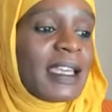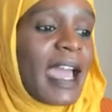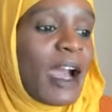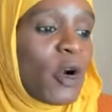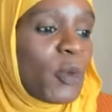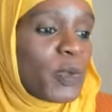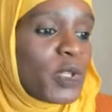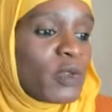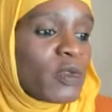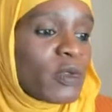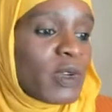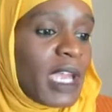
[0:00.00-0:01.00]
help you
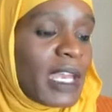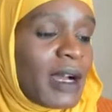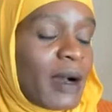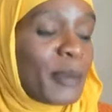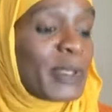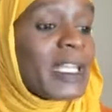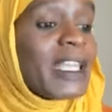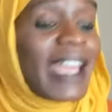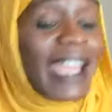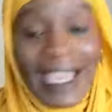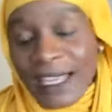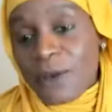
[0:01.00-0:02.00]
create a
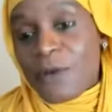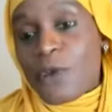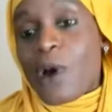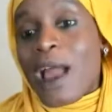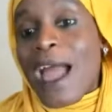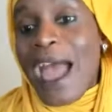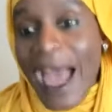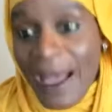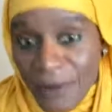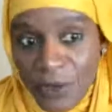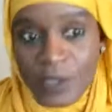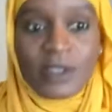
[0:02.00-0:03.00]
plan for
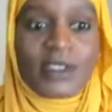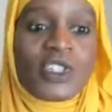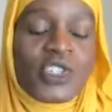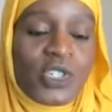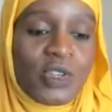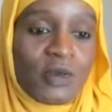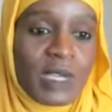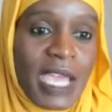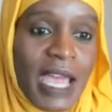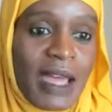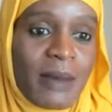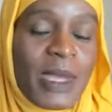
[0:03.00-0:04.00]
after the sugar rehab.
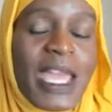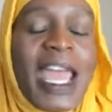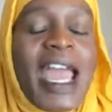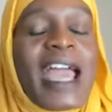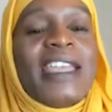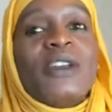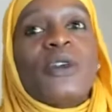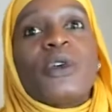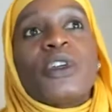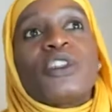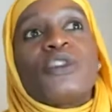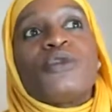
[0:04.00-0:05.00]
And in
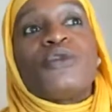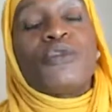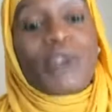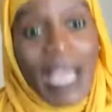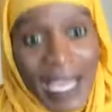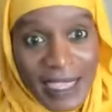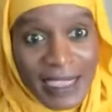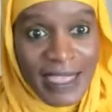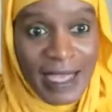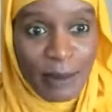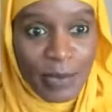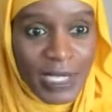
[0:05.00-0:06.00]
order to create
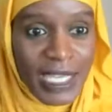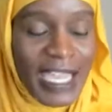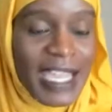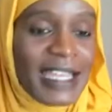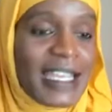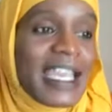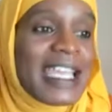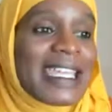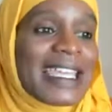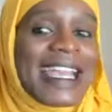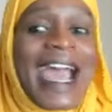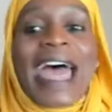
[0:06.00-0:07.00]
that plan,
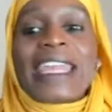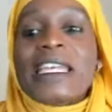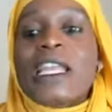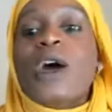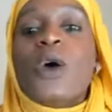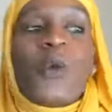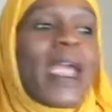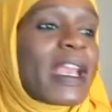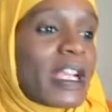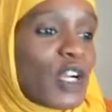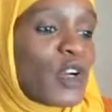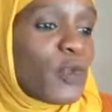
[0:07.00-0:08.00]
you got to know where to
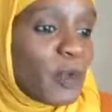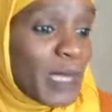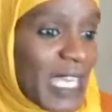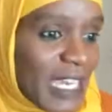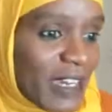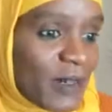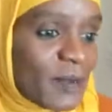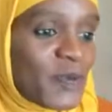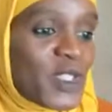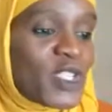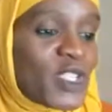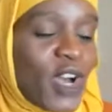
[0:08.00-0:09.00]
go from here.
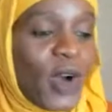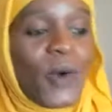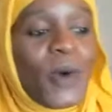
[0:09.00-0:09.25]
So,